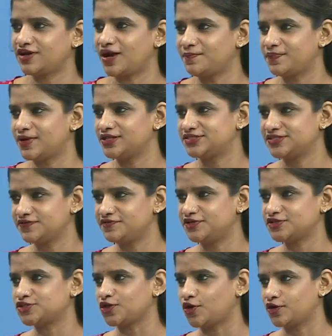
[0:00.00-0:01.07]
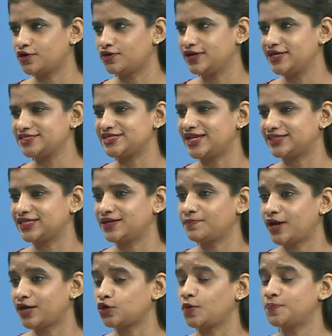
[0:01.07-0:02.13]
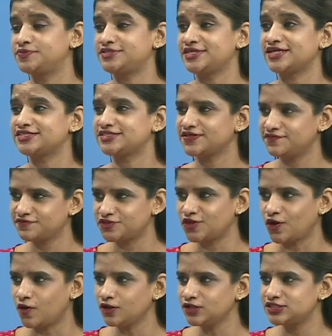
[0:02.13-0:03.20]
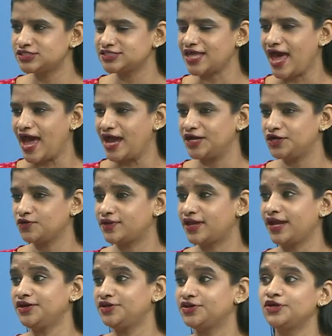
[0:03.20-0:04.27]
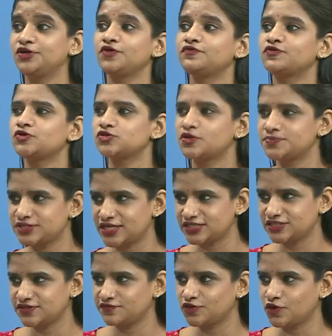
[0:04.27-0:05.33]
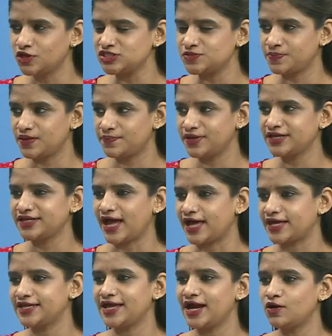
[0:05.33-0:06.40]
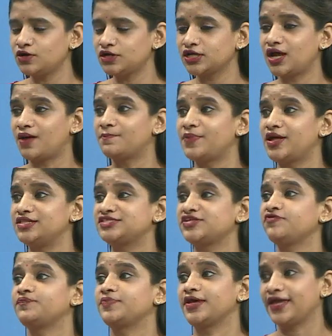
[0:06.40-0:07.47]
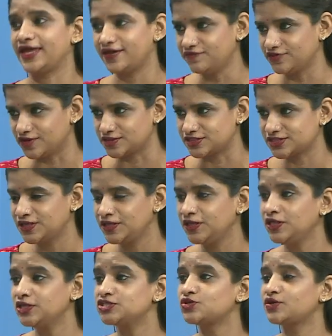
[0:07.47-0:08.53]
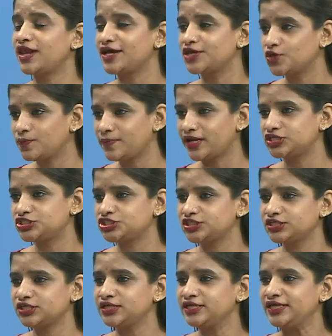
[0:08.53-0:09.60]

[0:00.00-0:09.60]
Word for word: compulsive disorder is nothing but obsessive thoughts, and to get rid of those obsessive thoughts, people carry out compulsive behaviors. So like you mentioned,